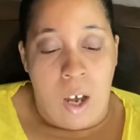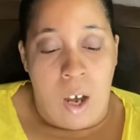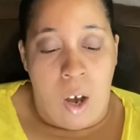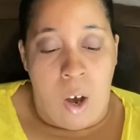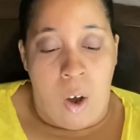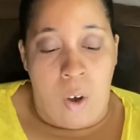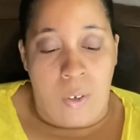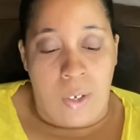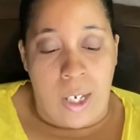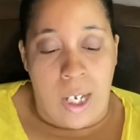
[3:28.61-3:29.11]

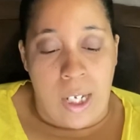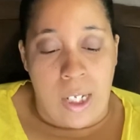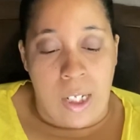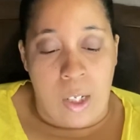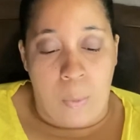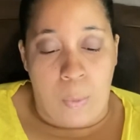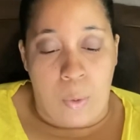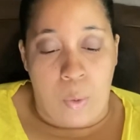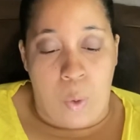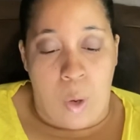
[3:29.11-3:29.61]
All guests
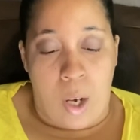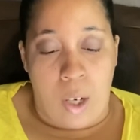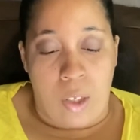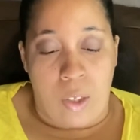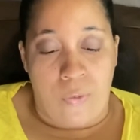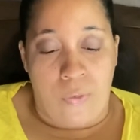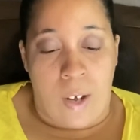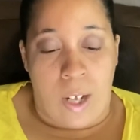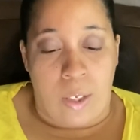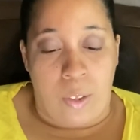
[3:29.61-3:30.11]
are required
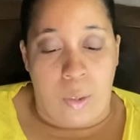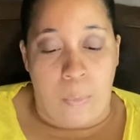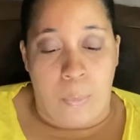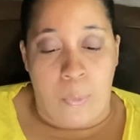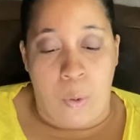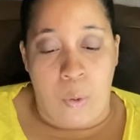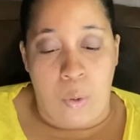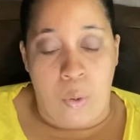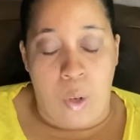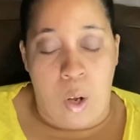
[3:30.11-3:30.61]
to follow the
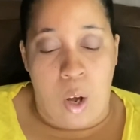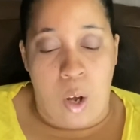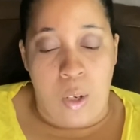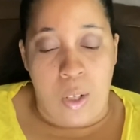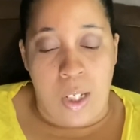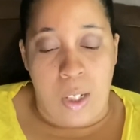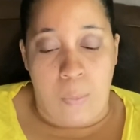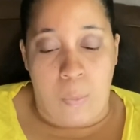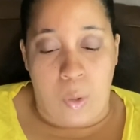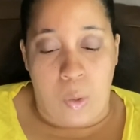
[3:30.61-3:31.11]

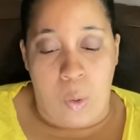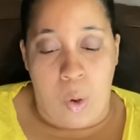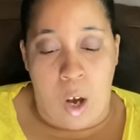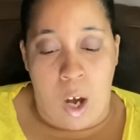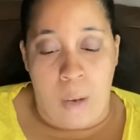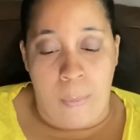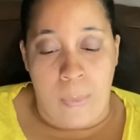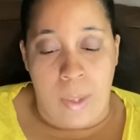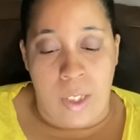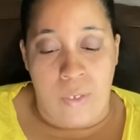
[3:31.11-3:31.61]
protocols and
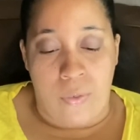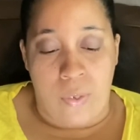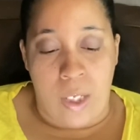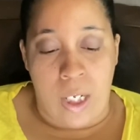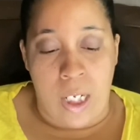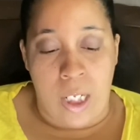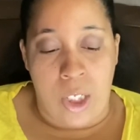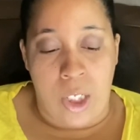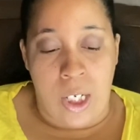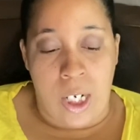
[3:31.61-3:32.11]
requirements for
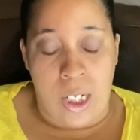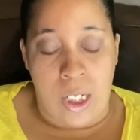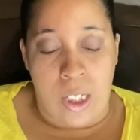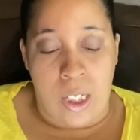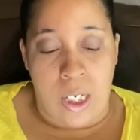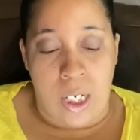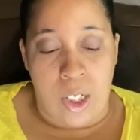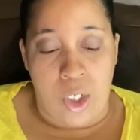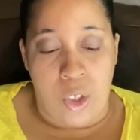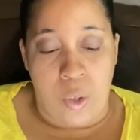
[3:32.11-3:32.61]
each
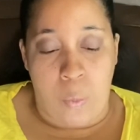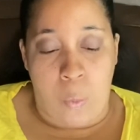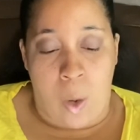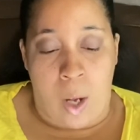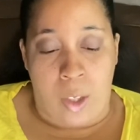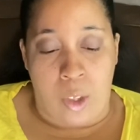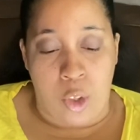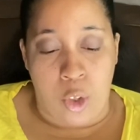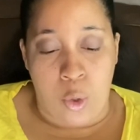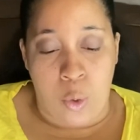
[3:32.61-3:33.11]
destination
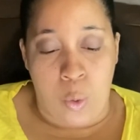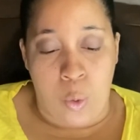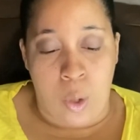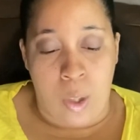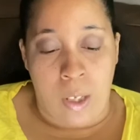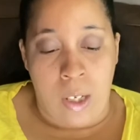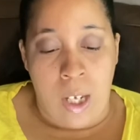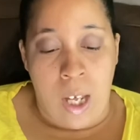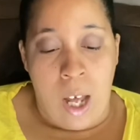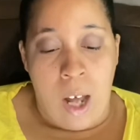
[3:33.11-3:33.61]
while
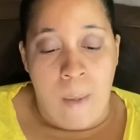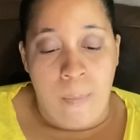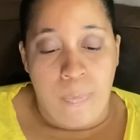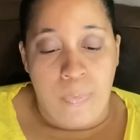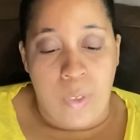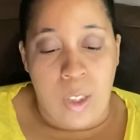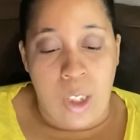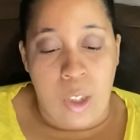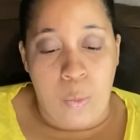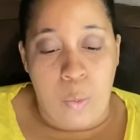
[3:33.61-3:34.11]
ashore.
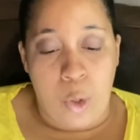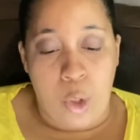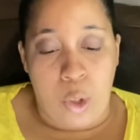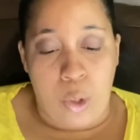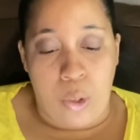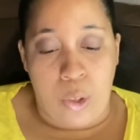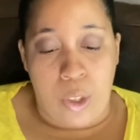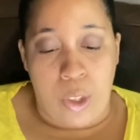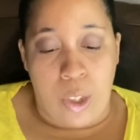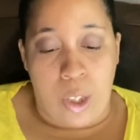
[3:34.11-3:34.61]
These
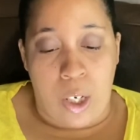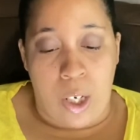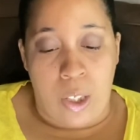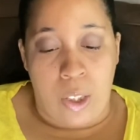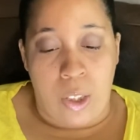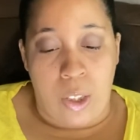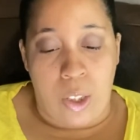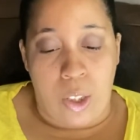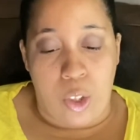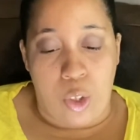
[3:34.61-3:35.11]
restrictions are
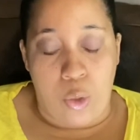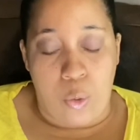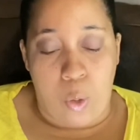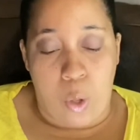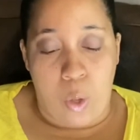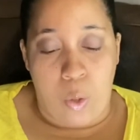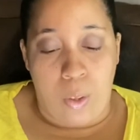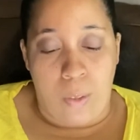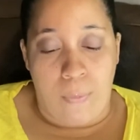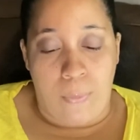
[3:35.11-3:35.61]
under the
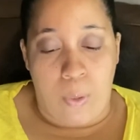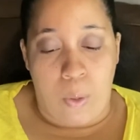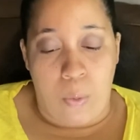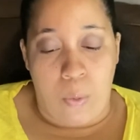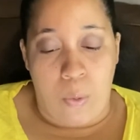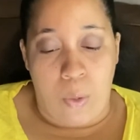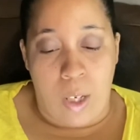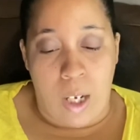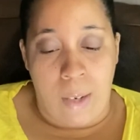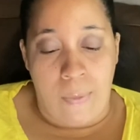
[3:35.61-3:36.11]
control of
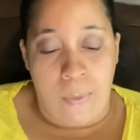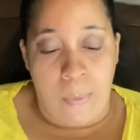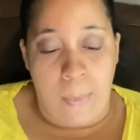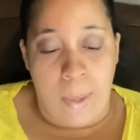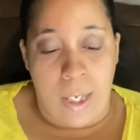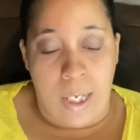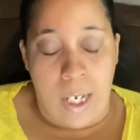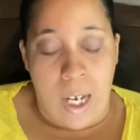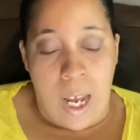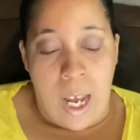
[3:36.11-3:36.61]
local
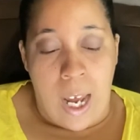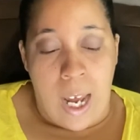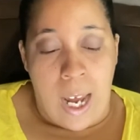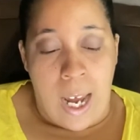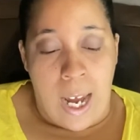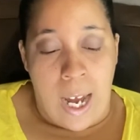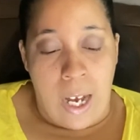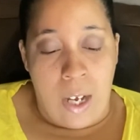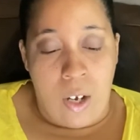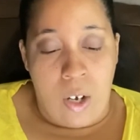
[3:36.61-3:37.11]
government
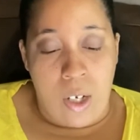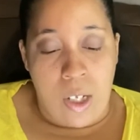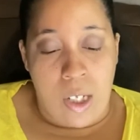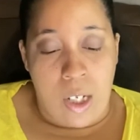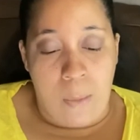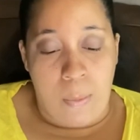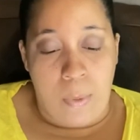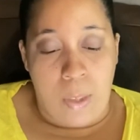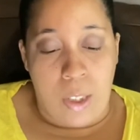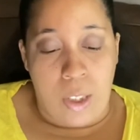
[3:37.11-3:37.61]
and are
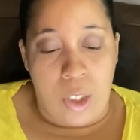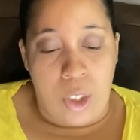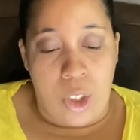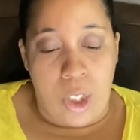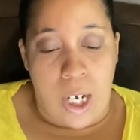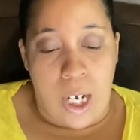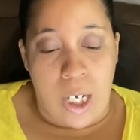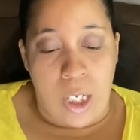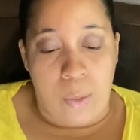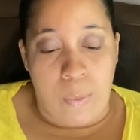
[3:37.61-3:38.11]
subject to
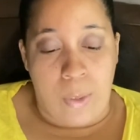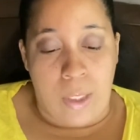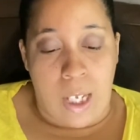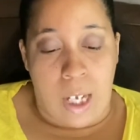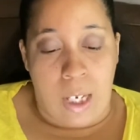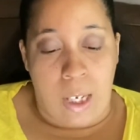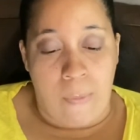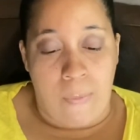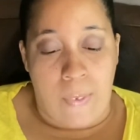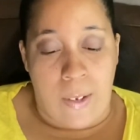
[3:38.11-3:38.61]
change
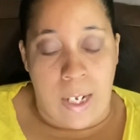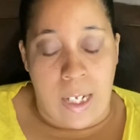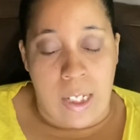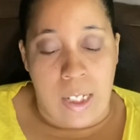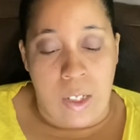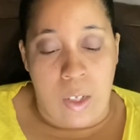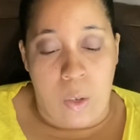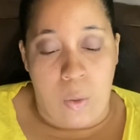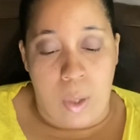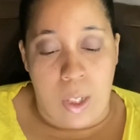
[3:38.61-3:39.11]
without
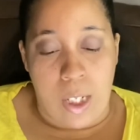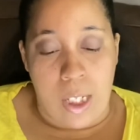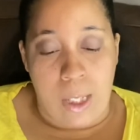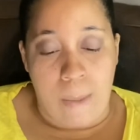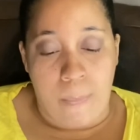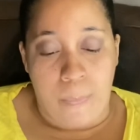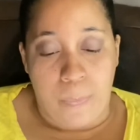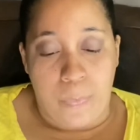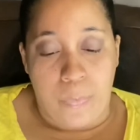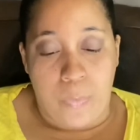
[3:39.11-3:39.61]
advance notice.
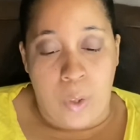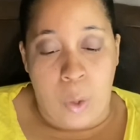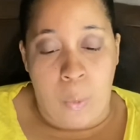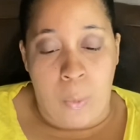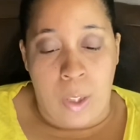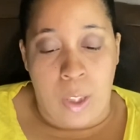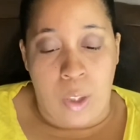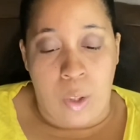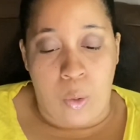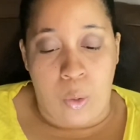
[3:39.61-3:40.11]

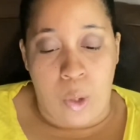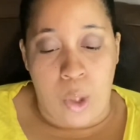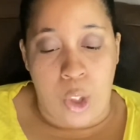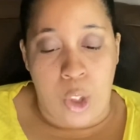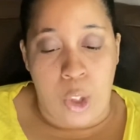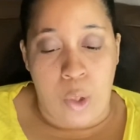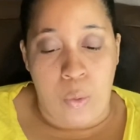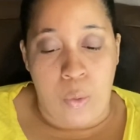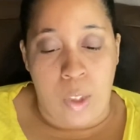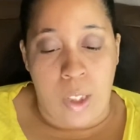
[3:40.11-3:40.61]
We encourage
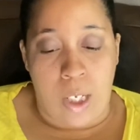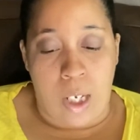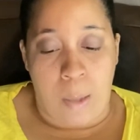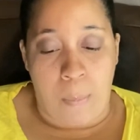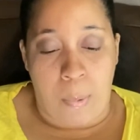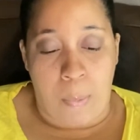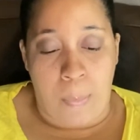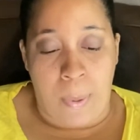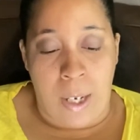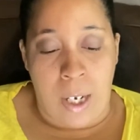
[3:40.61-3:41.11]
you to
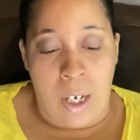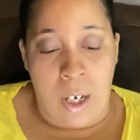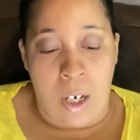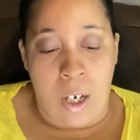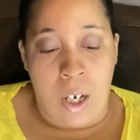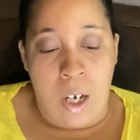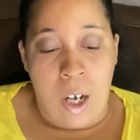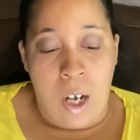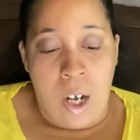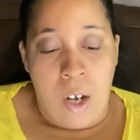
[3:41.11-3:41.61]
come
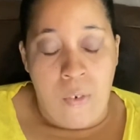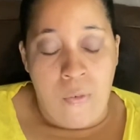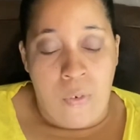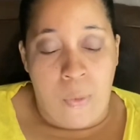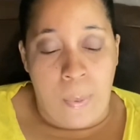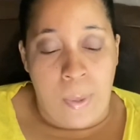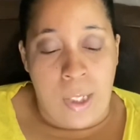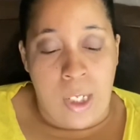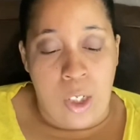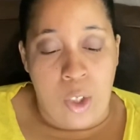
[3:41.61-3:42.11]
prepared for
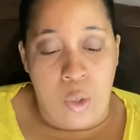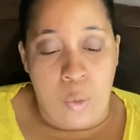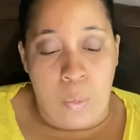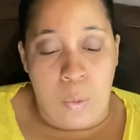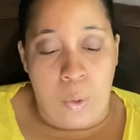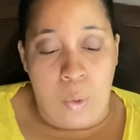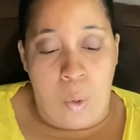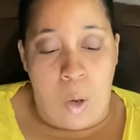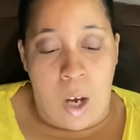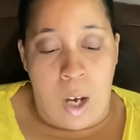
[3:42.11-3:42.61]
potential
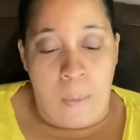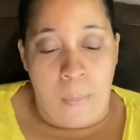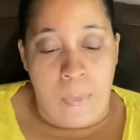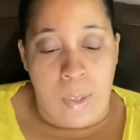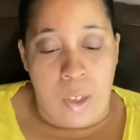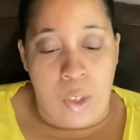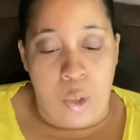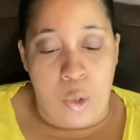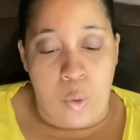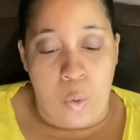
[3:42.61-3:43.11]

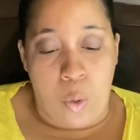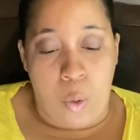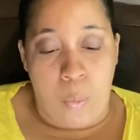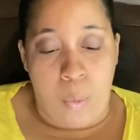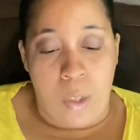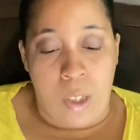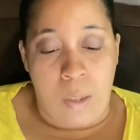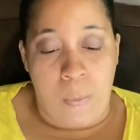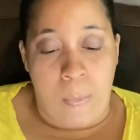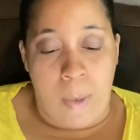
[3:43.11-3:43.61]
requirements ashore,
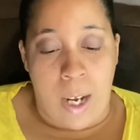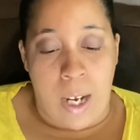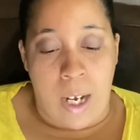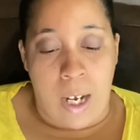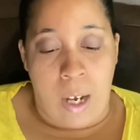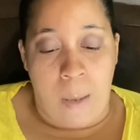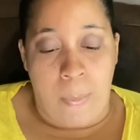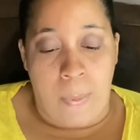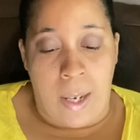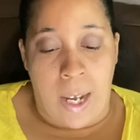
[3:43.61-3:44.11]
which may
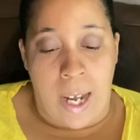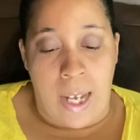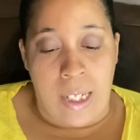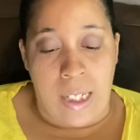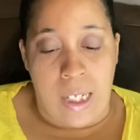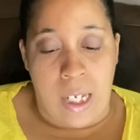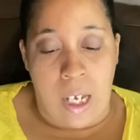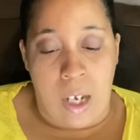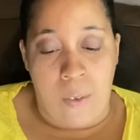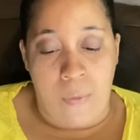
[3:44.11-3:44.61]
apply
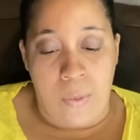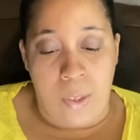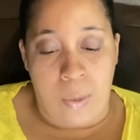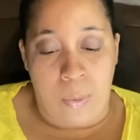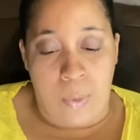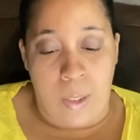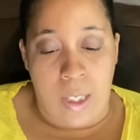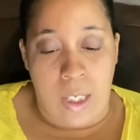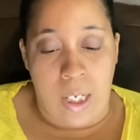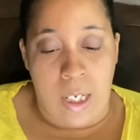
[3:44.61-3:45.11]
to health
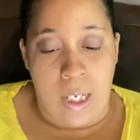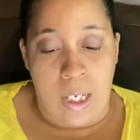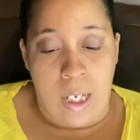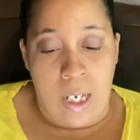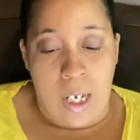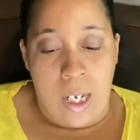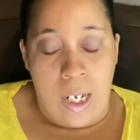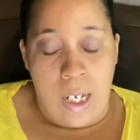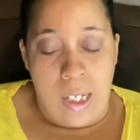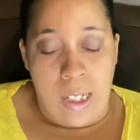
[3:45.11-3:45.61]
screening,
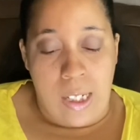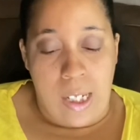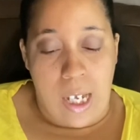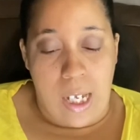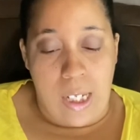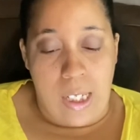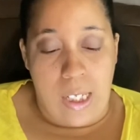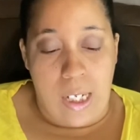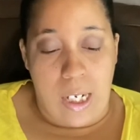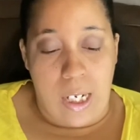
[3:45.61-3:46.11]

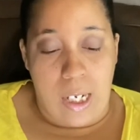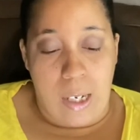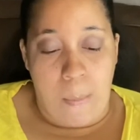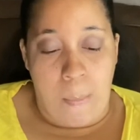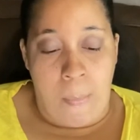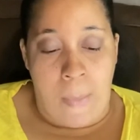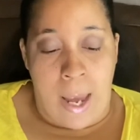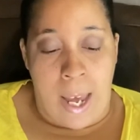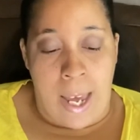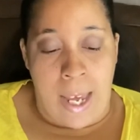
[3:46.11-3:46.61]
testing,
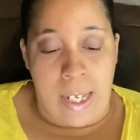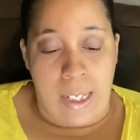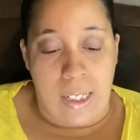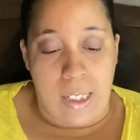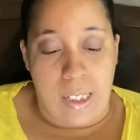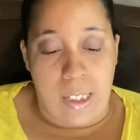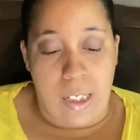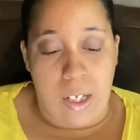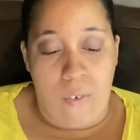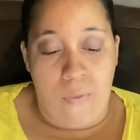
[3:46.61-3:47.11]

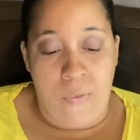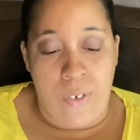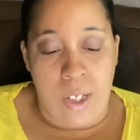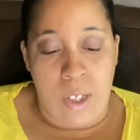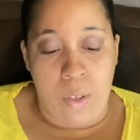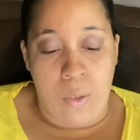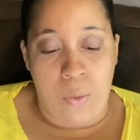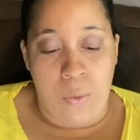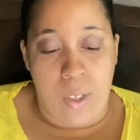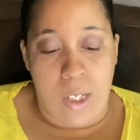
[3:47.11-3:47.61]
masks,
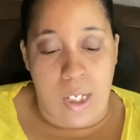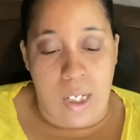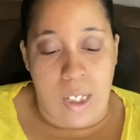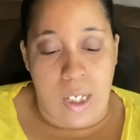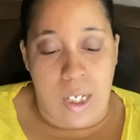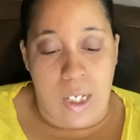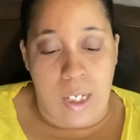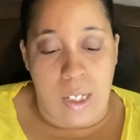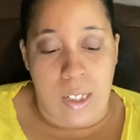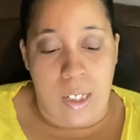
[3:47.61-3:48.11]
physical
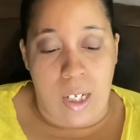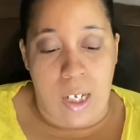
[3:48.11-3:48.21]
distancing,